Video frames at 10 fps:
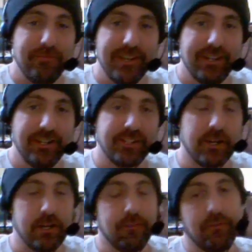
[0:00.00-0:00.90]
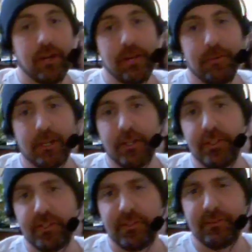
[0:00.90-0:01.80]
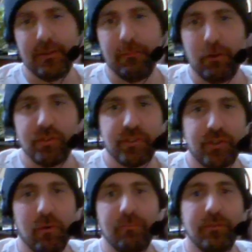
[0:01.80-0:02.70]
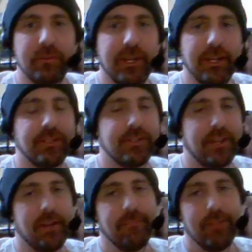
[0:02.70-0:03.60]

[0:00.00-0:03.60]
It's kind of funny because most homebrew kits they